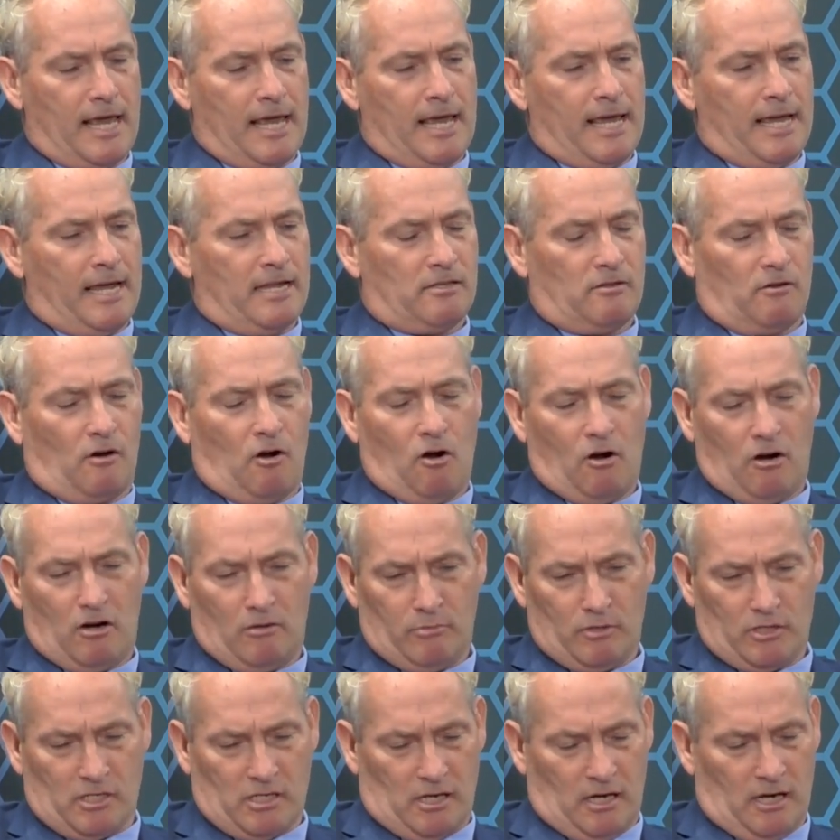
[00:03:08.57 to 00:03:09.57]
It's a horrible
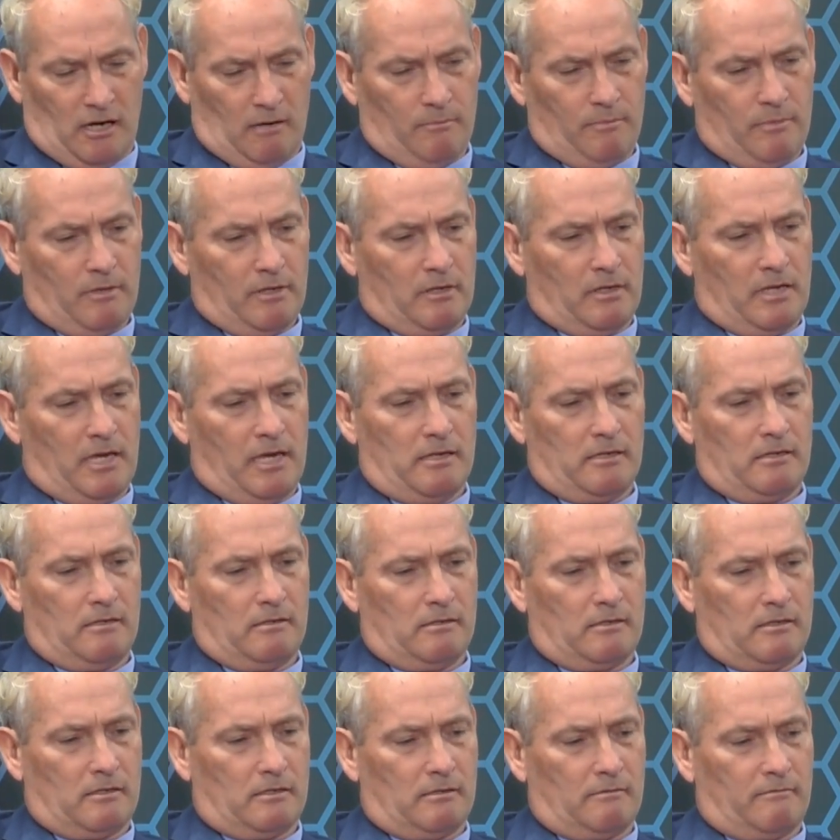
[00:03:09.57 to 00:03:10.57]
job it
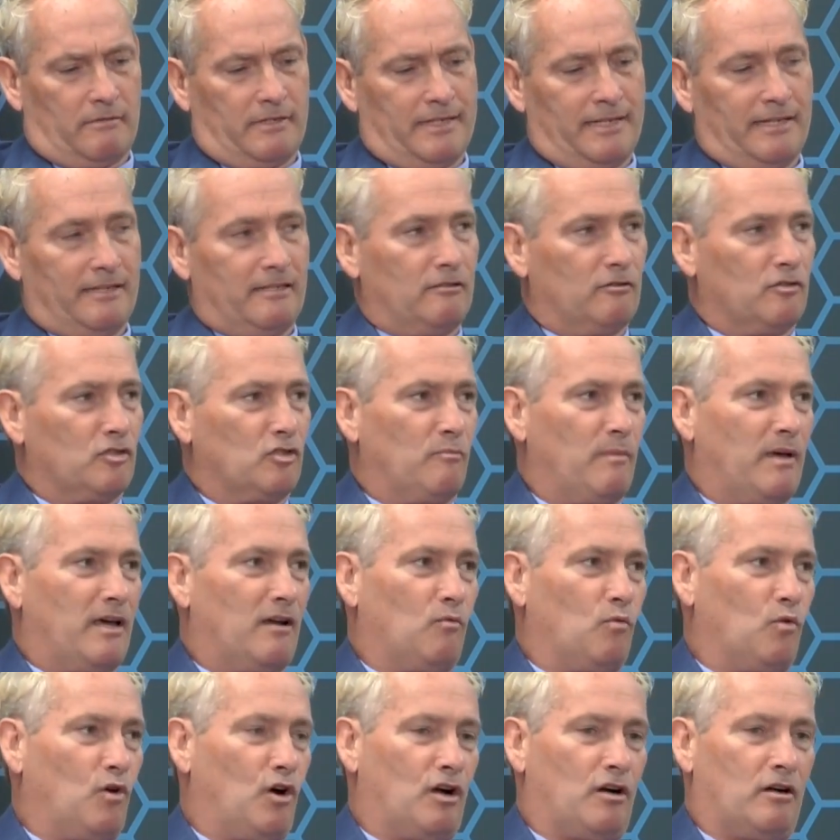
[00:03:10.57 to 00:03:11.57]
uses a ridiculous amount of
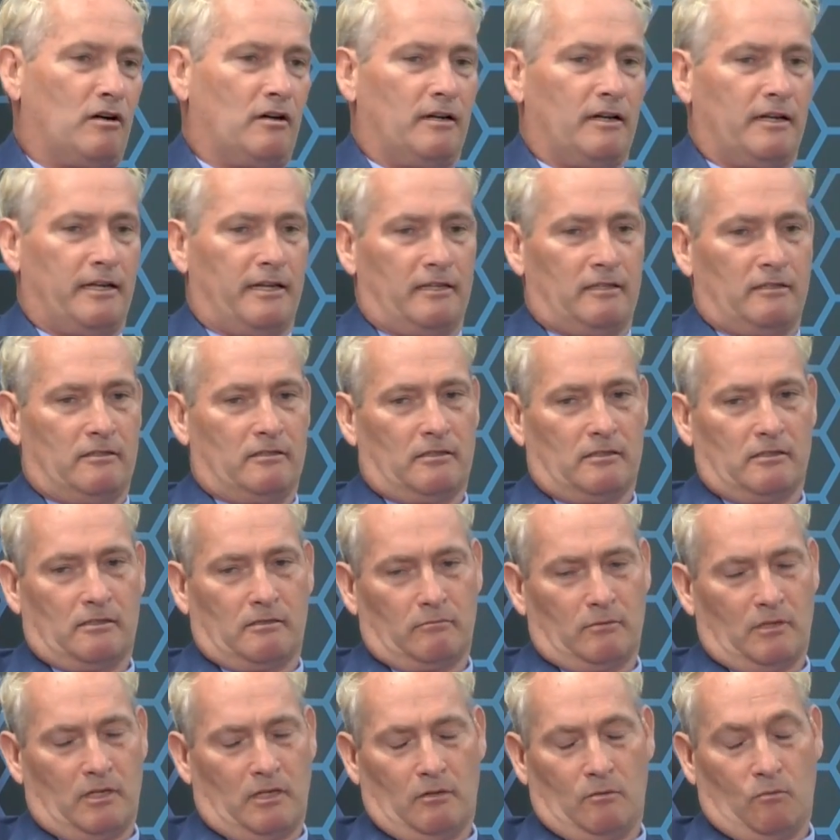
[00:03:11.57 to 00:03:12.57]
water. It uses
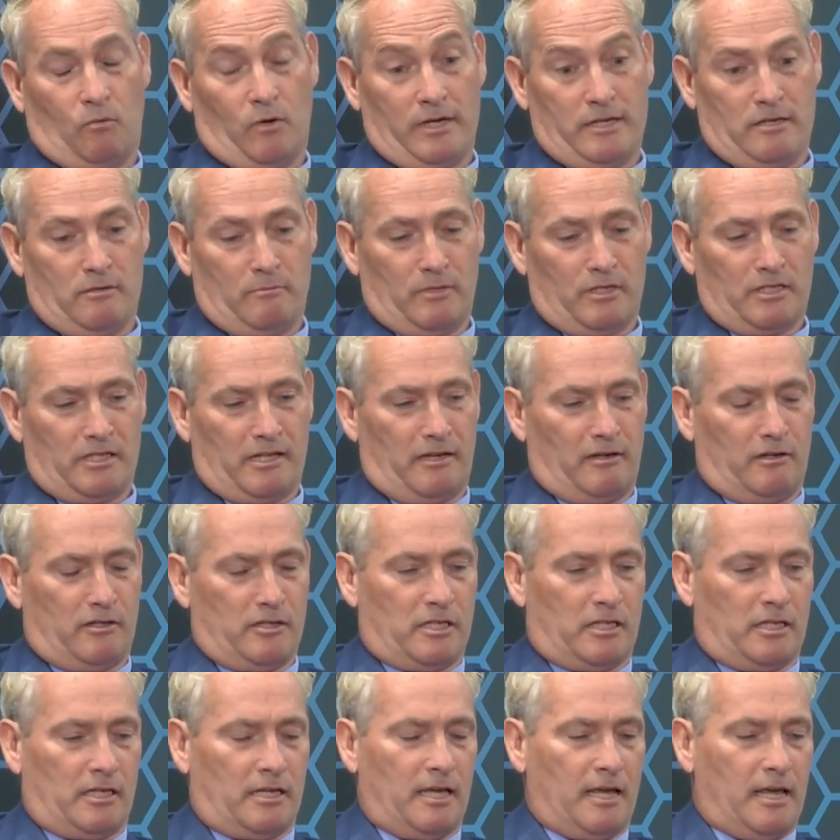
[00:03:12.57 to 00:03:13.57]
uh, way too much
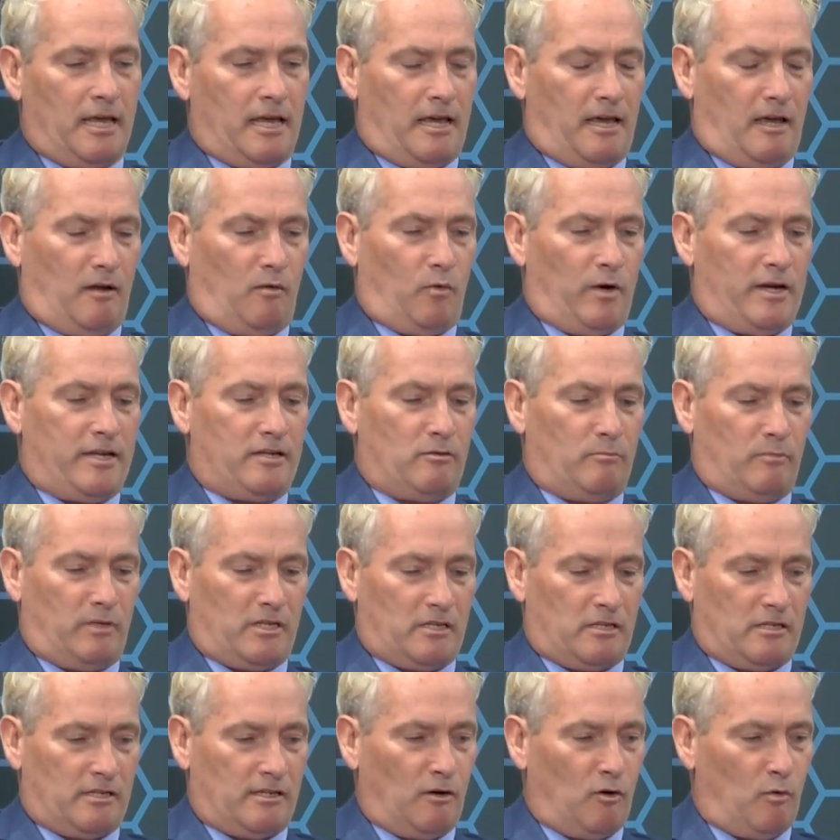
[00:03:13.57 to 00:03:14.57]
energy and way too much
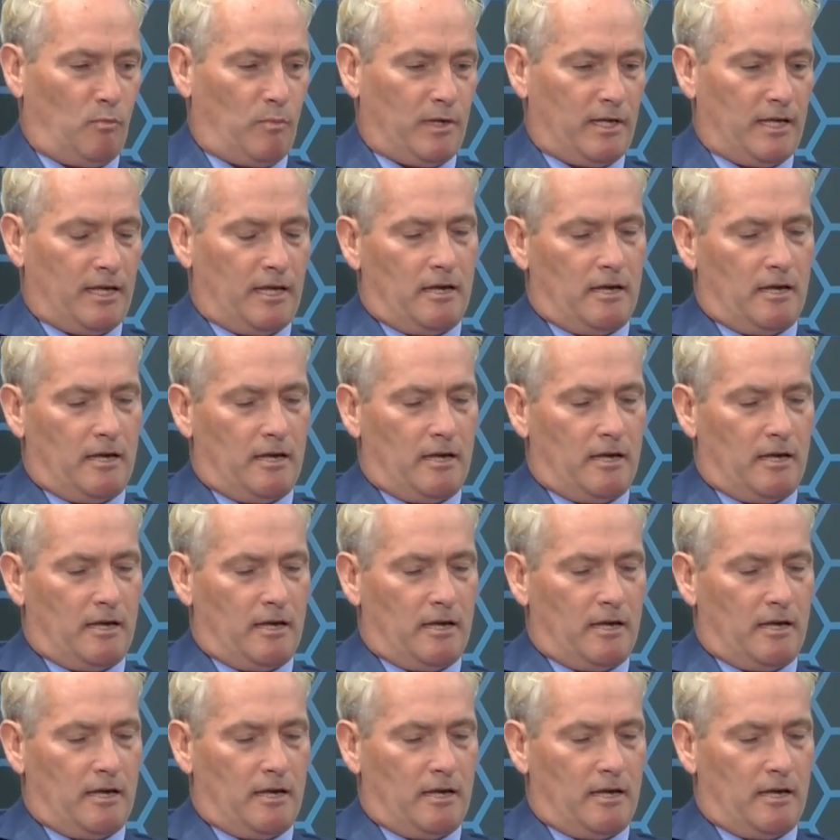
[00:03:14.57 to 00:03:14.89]
soap.